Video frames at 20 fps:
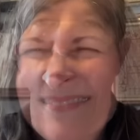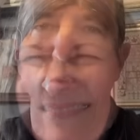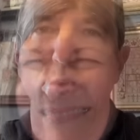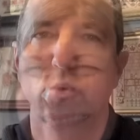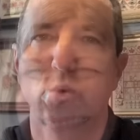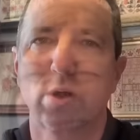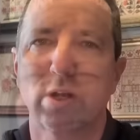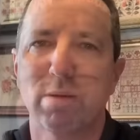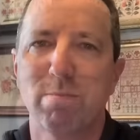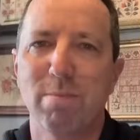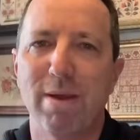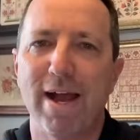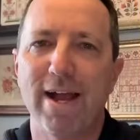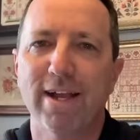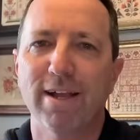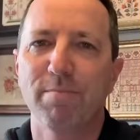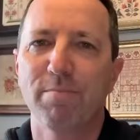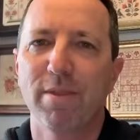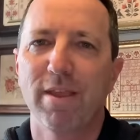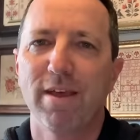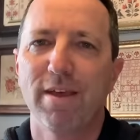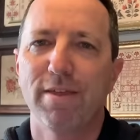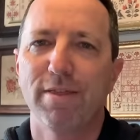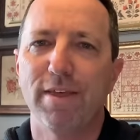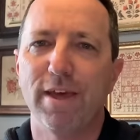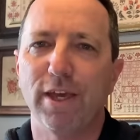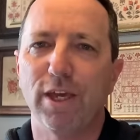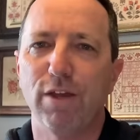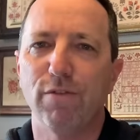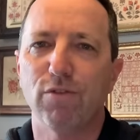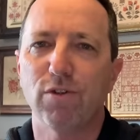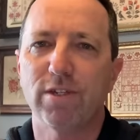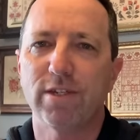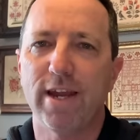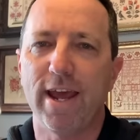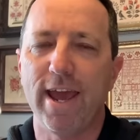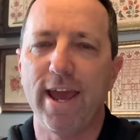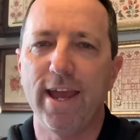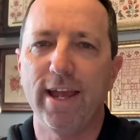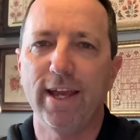Welcome back. Thank you for
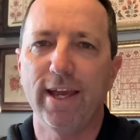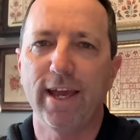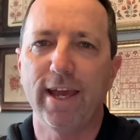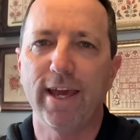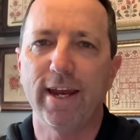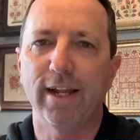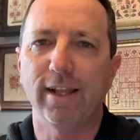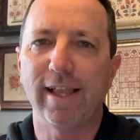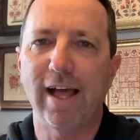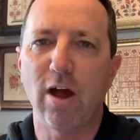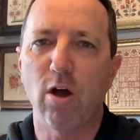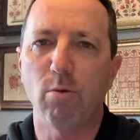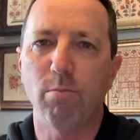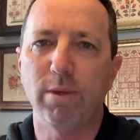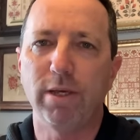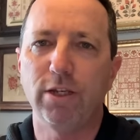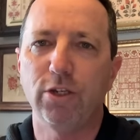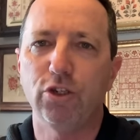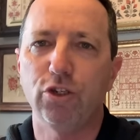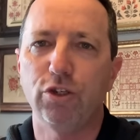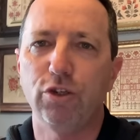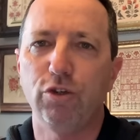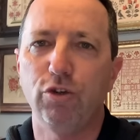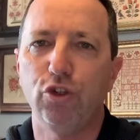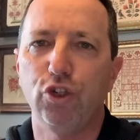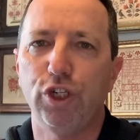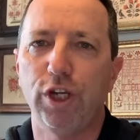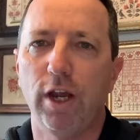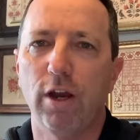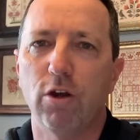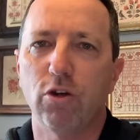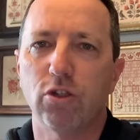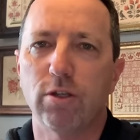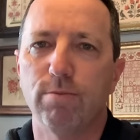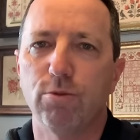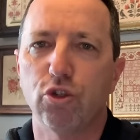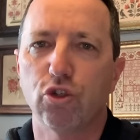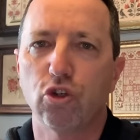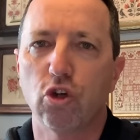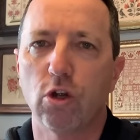staying and allow me to share some
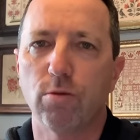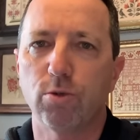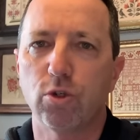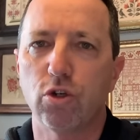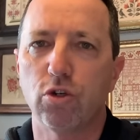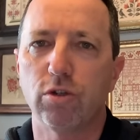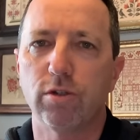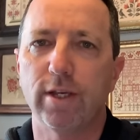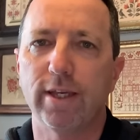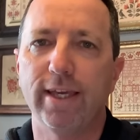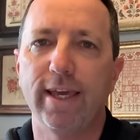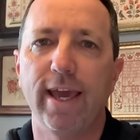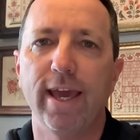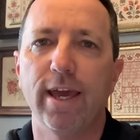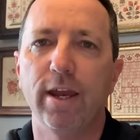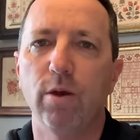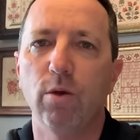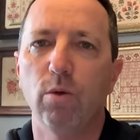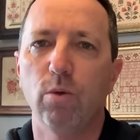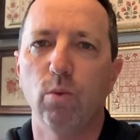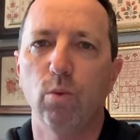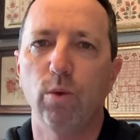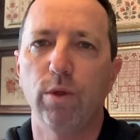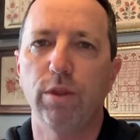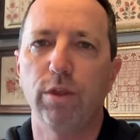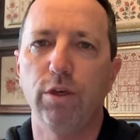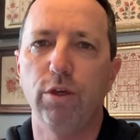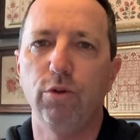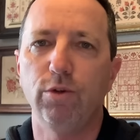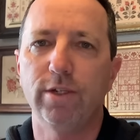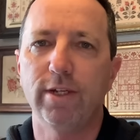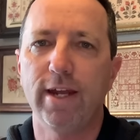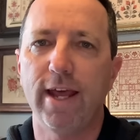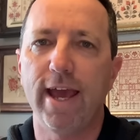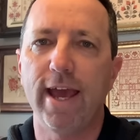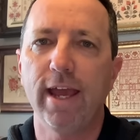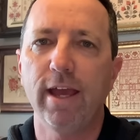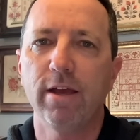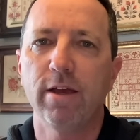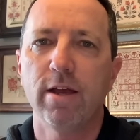scriptures again with you
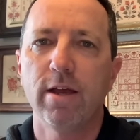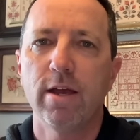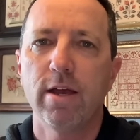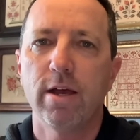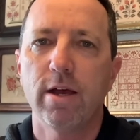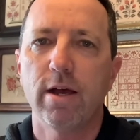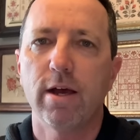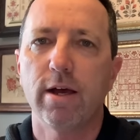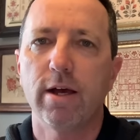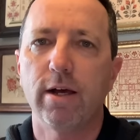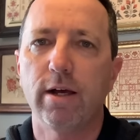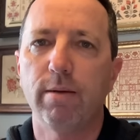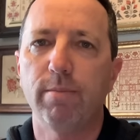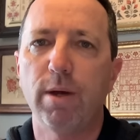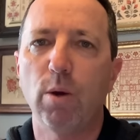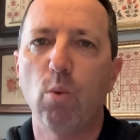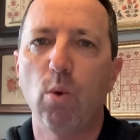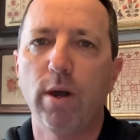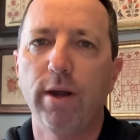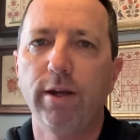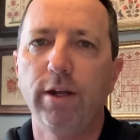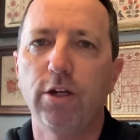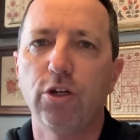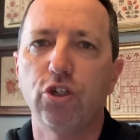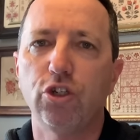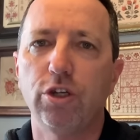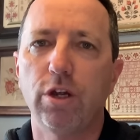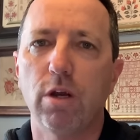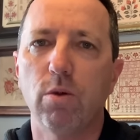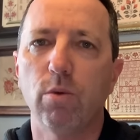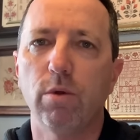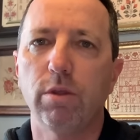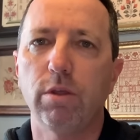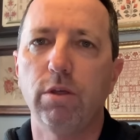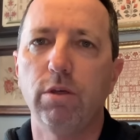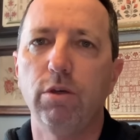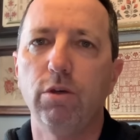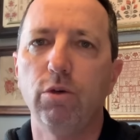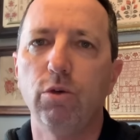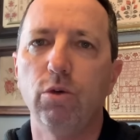today. Um, I wanted to share with
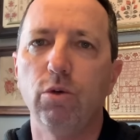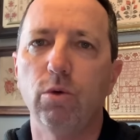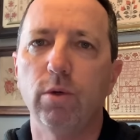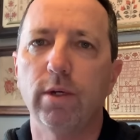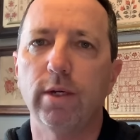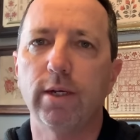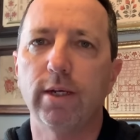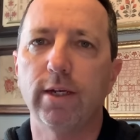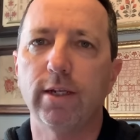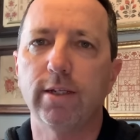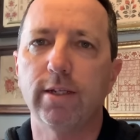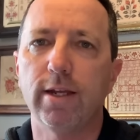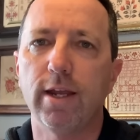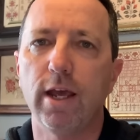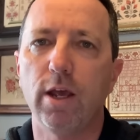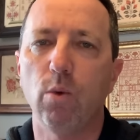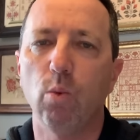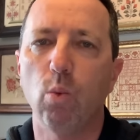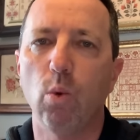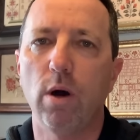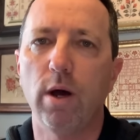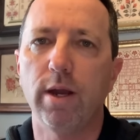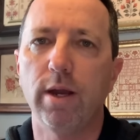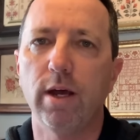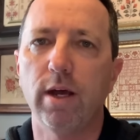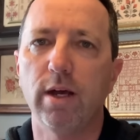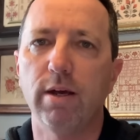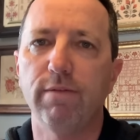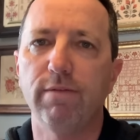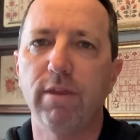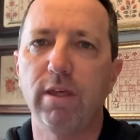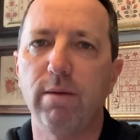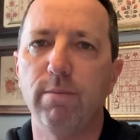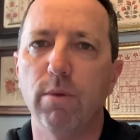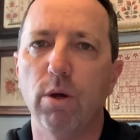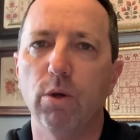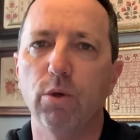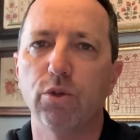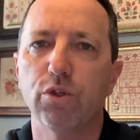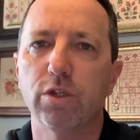you uh, today one of the
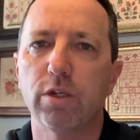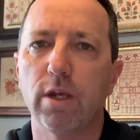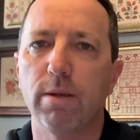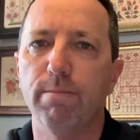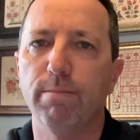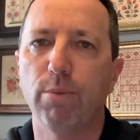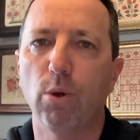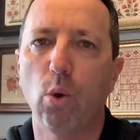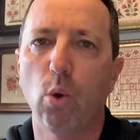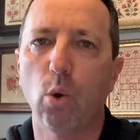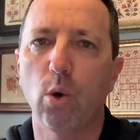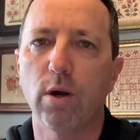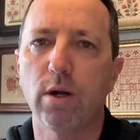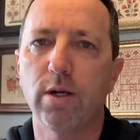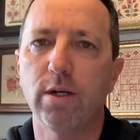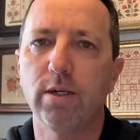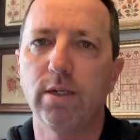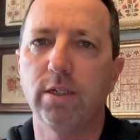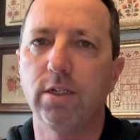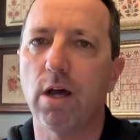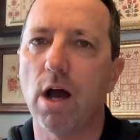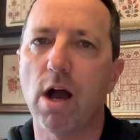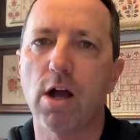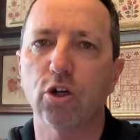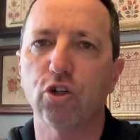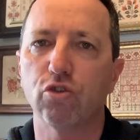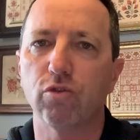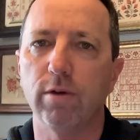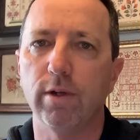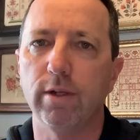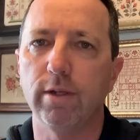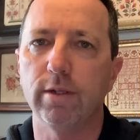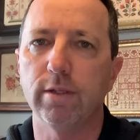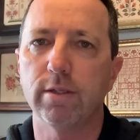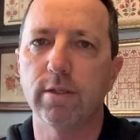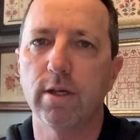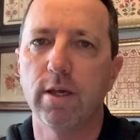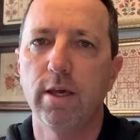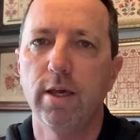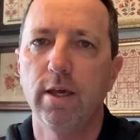most important
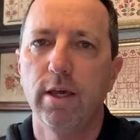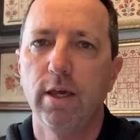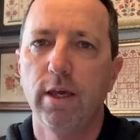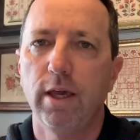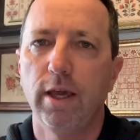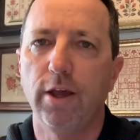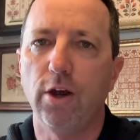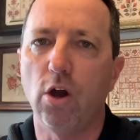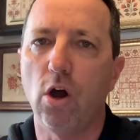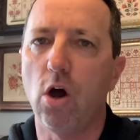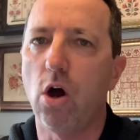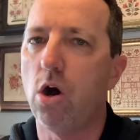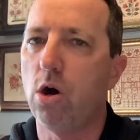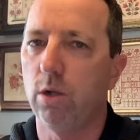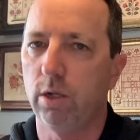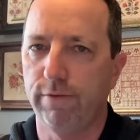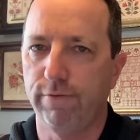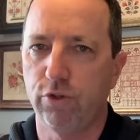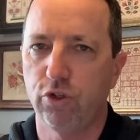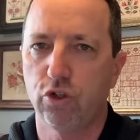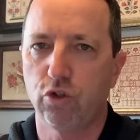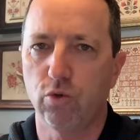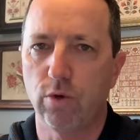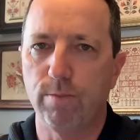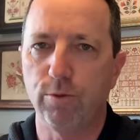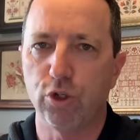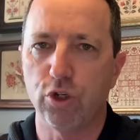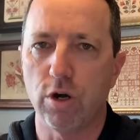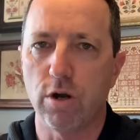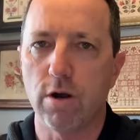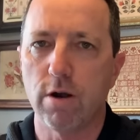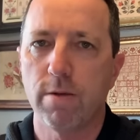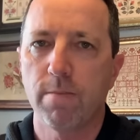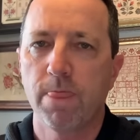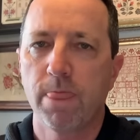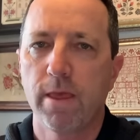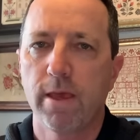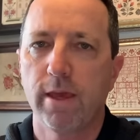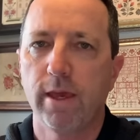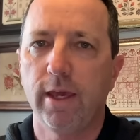doctrines in all of Scripture.
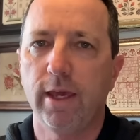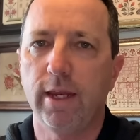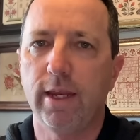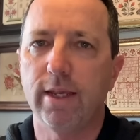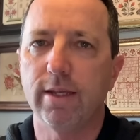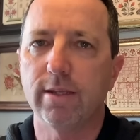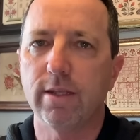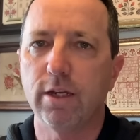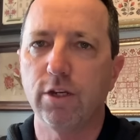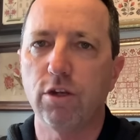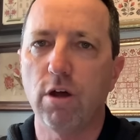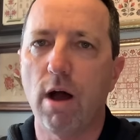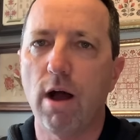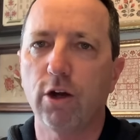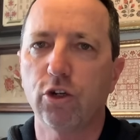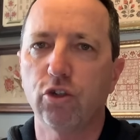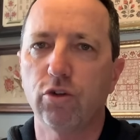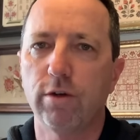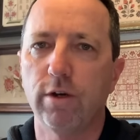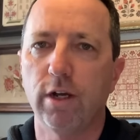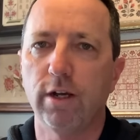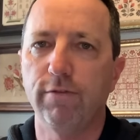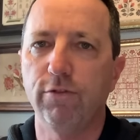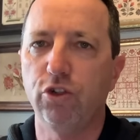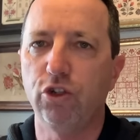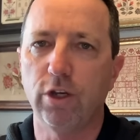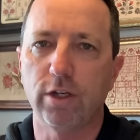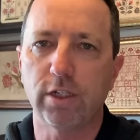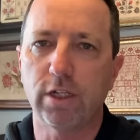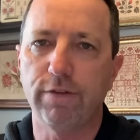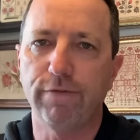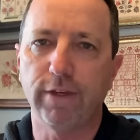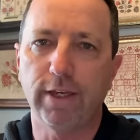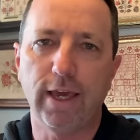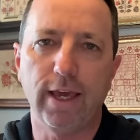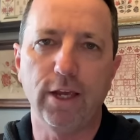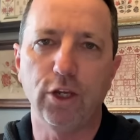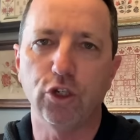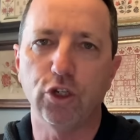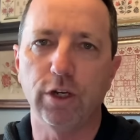It is the doctrine of
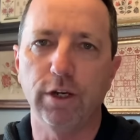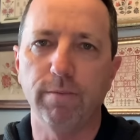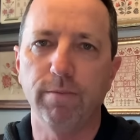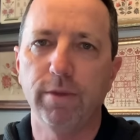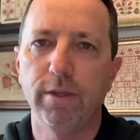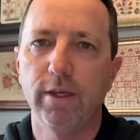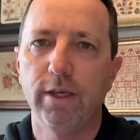justification.